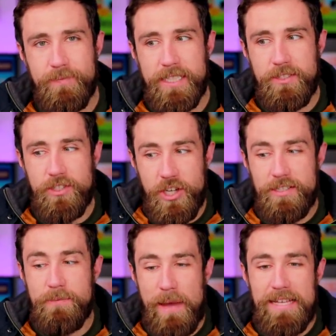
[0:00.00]
It's
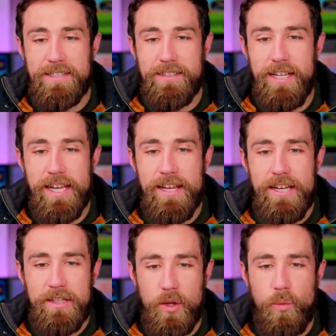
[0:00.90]
just basically
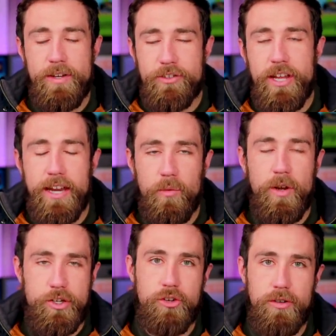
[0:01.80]
the rich getting
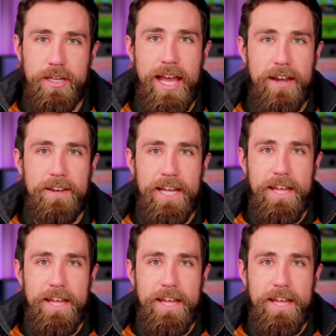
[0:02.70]
richer again.